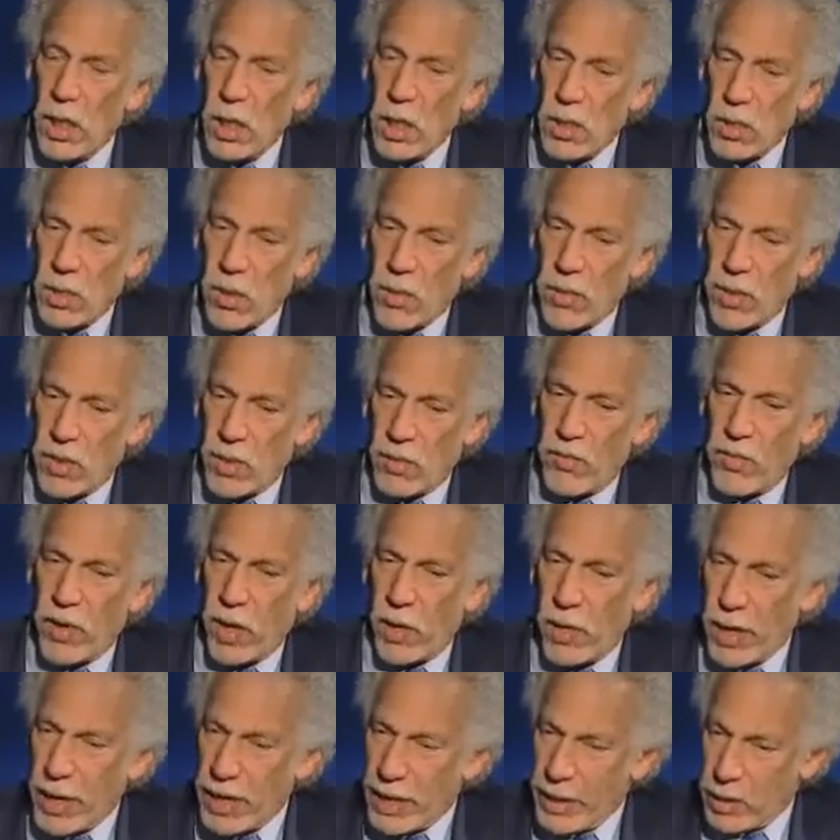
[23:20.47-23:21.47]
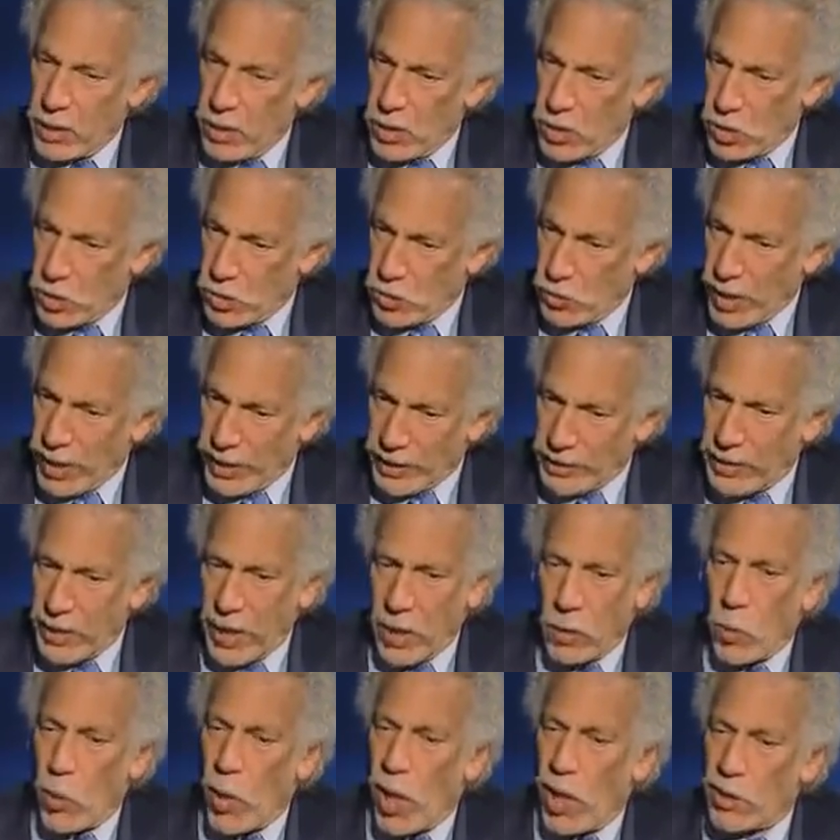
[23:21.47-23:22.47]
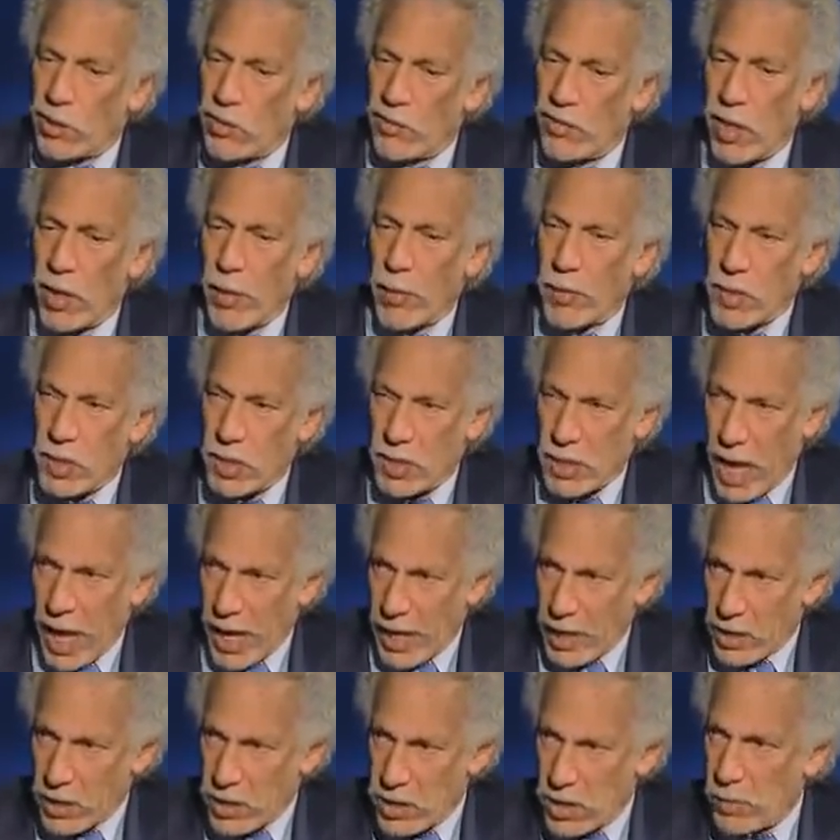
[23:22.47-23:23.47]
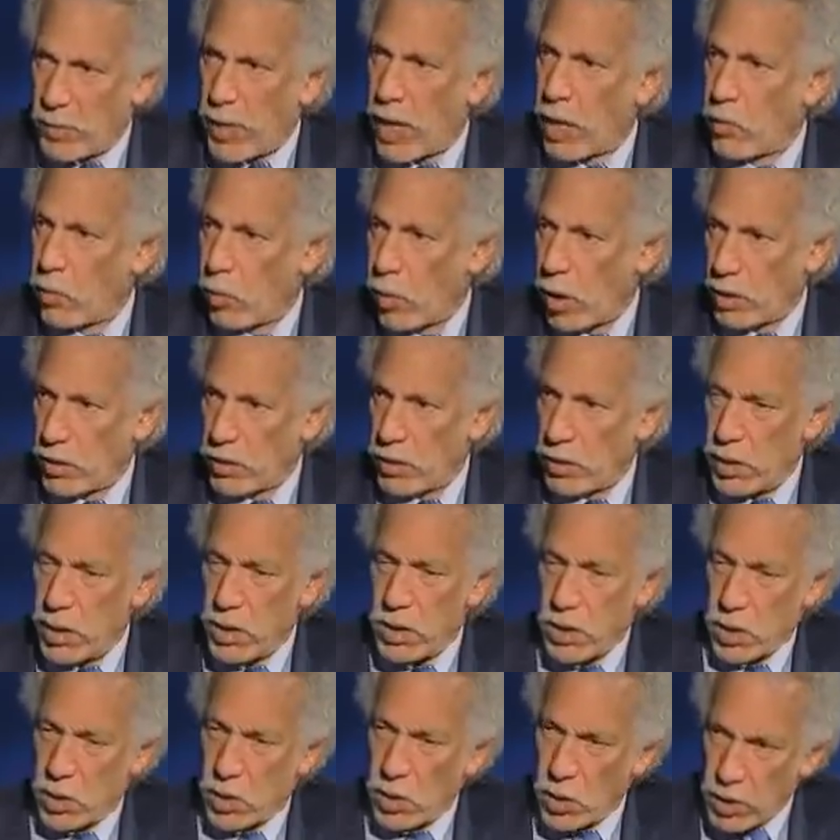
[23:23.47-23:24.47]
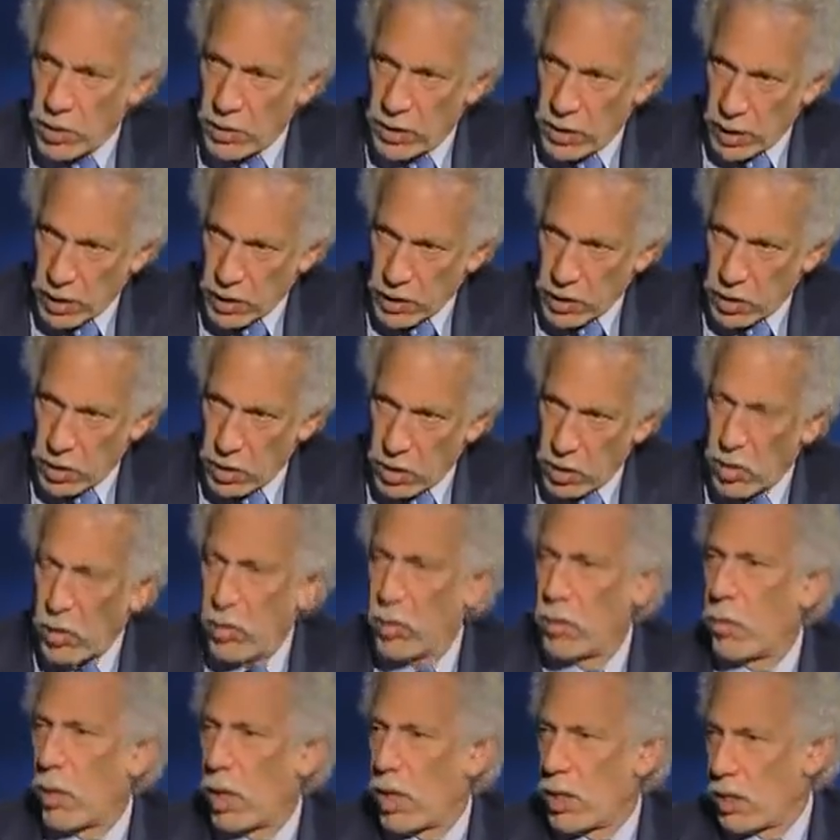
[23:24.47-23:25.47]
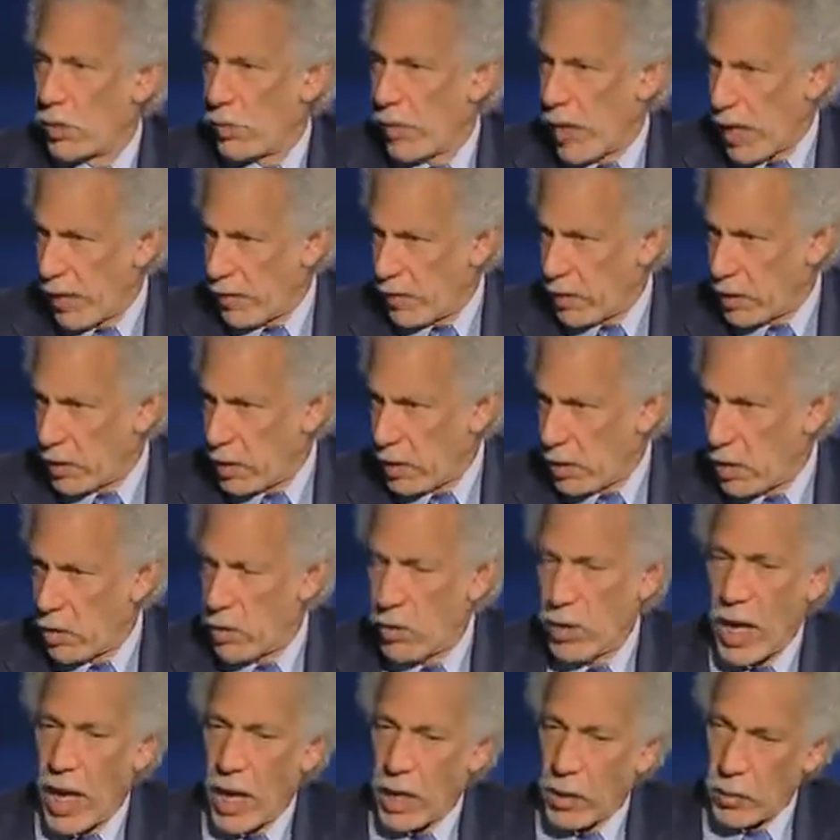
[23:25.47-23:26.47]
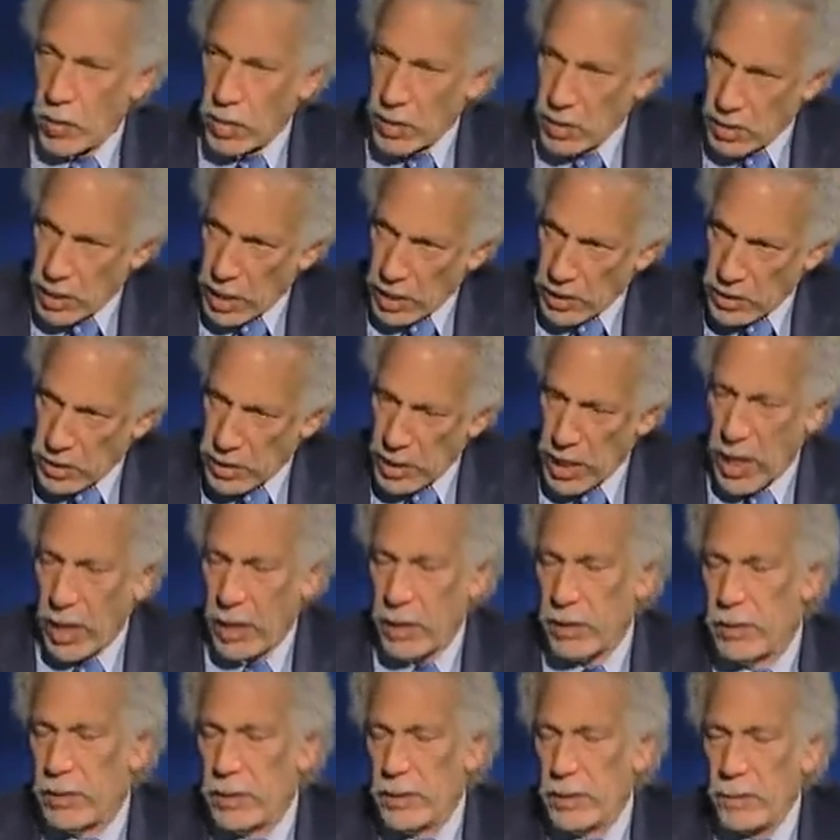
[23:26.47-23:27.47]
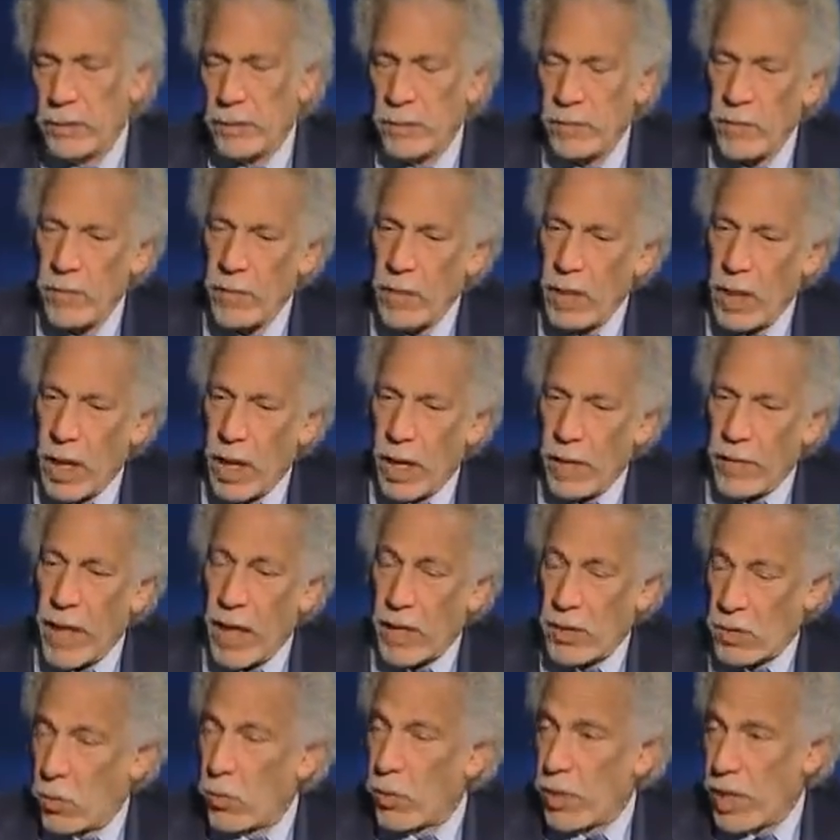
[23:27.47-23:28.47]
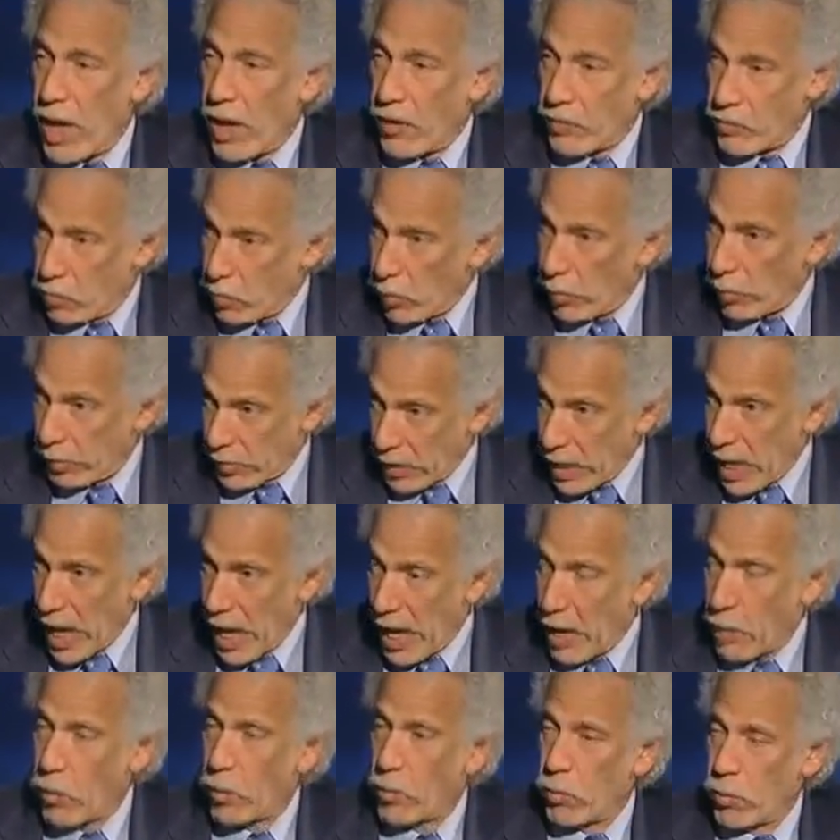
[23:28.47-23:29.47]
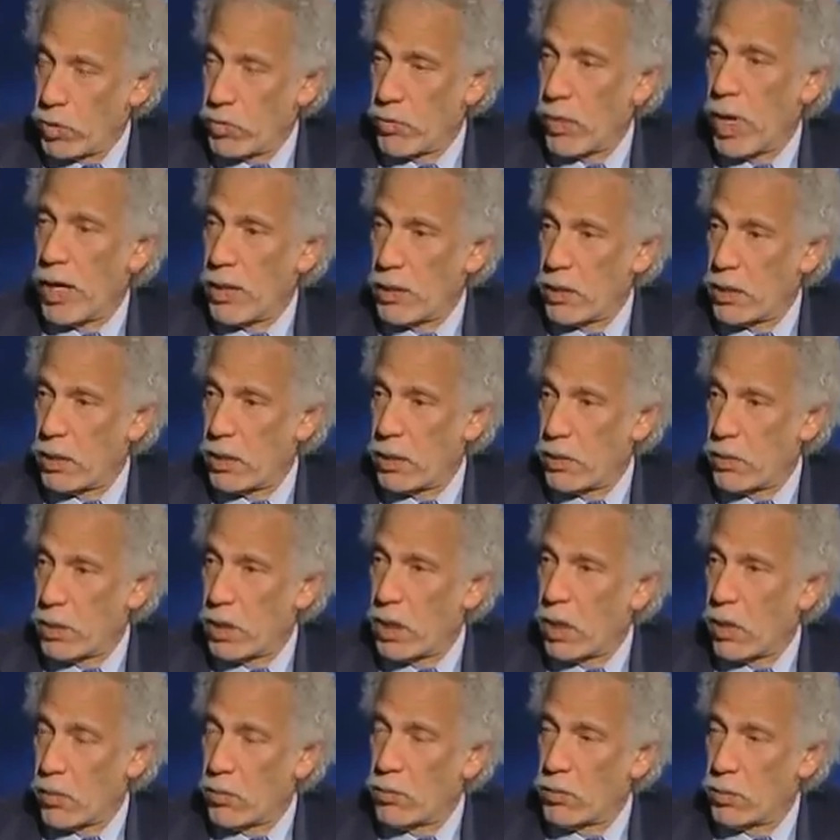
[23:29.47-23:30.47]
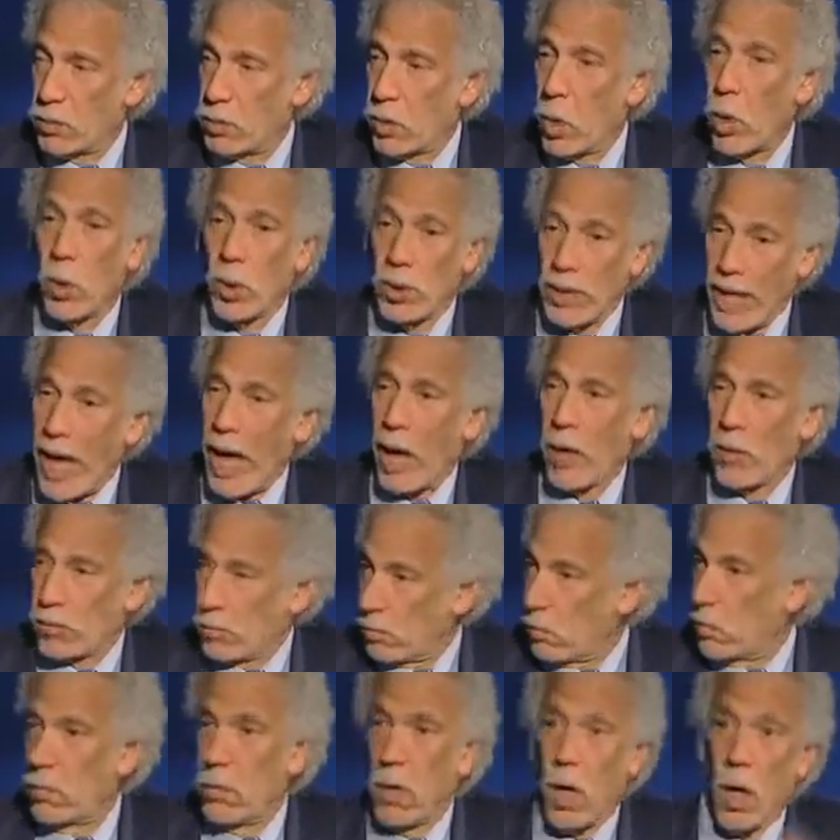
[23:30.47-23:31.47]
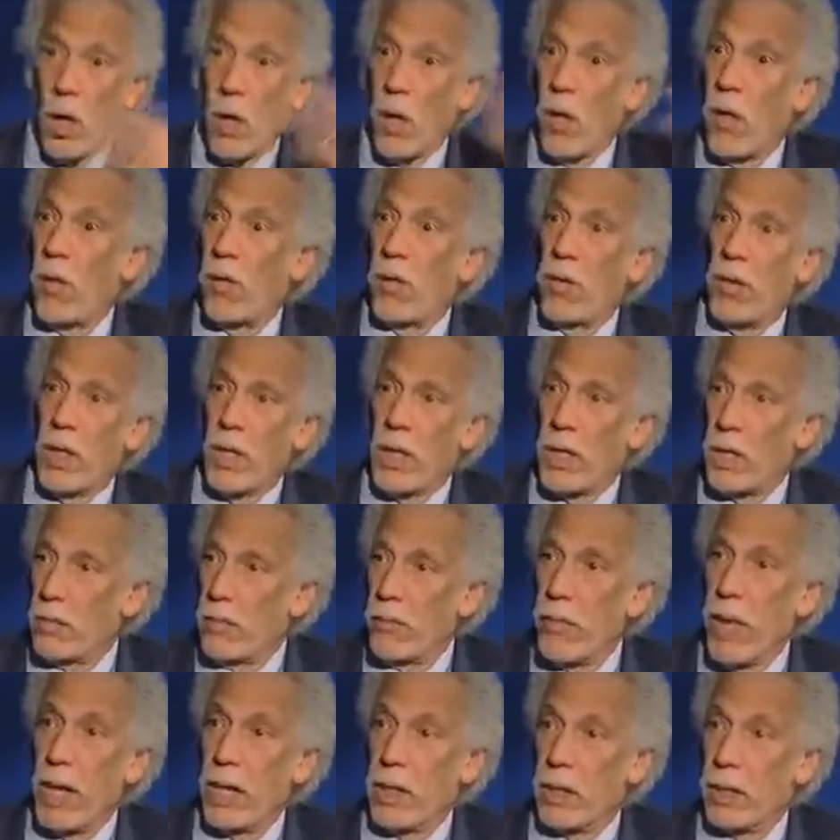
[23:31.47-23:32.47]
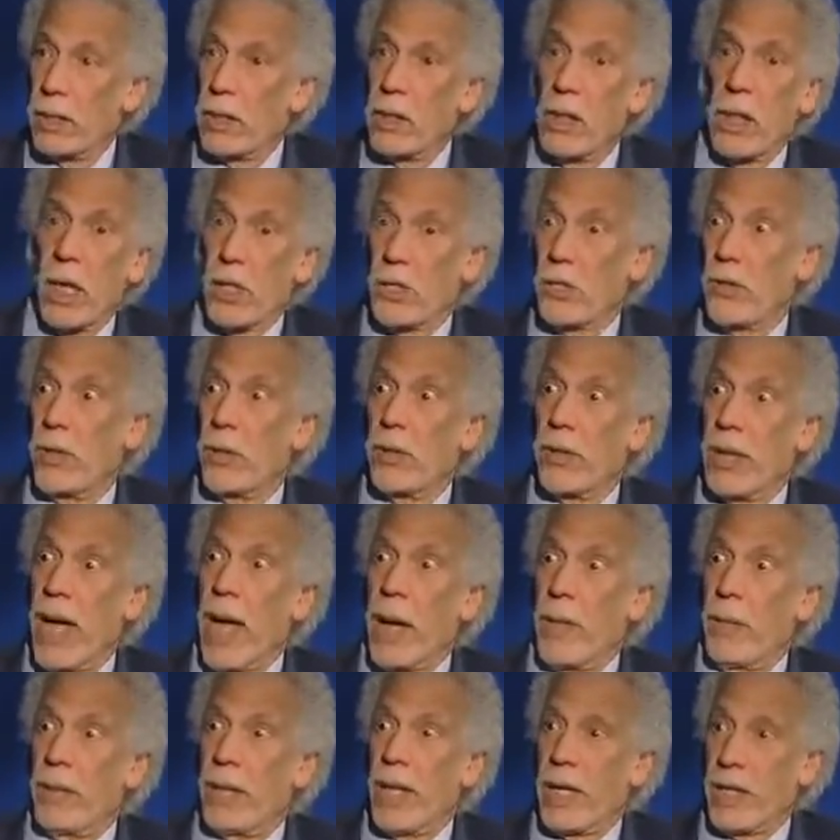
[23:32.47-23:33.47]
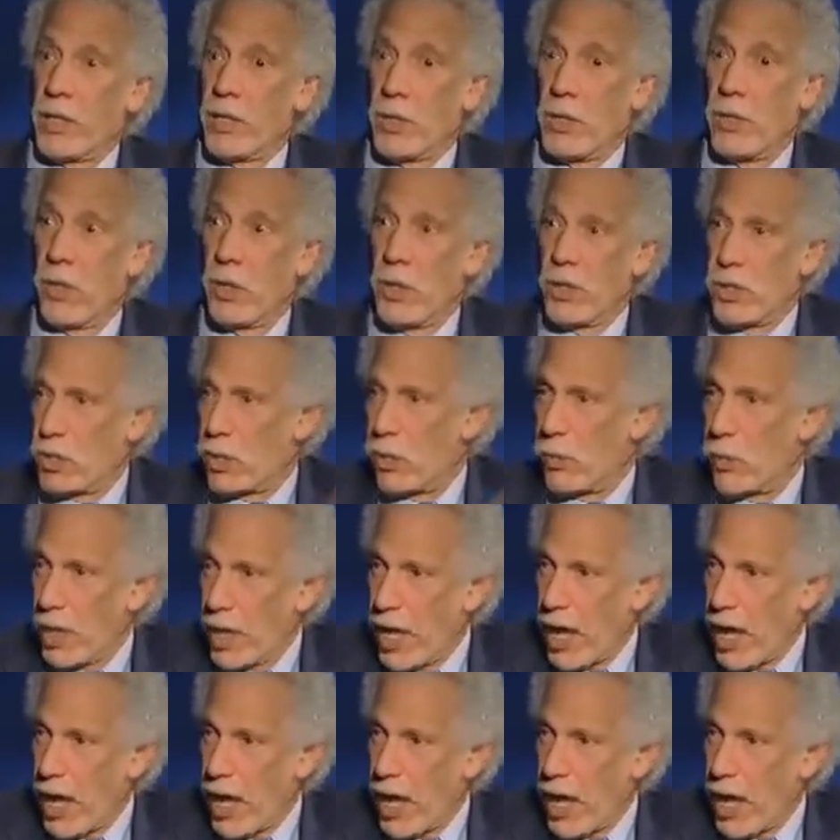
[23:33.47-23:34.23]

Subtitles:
So there's a very strict and well-developed science about what is a good thing to do and what is a bad thing to do and how to assess that, and that's what we have to apply when we're trying to, dole out all the medical industrial complex goods that we